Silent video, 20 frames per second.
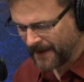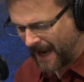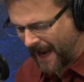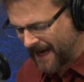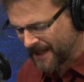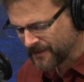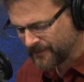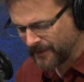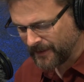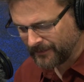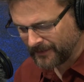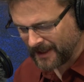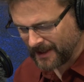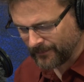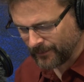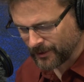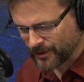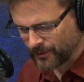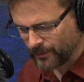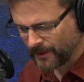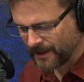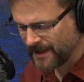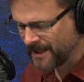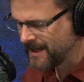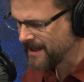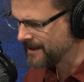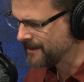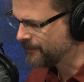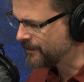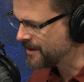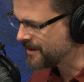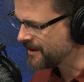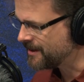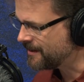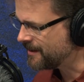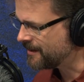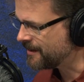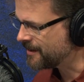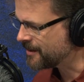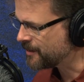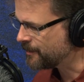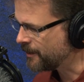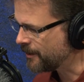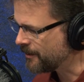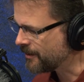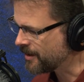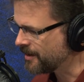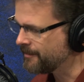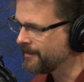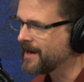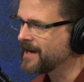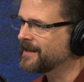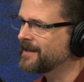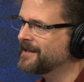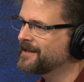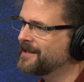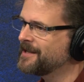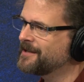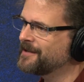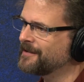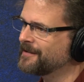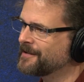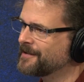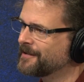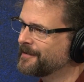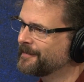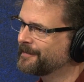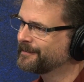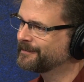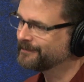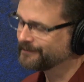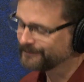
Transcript: Acts 15, verse 28, we see that the Spirit can make decisions.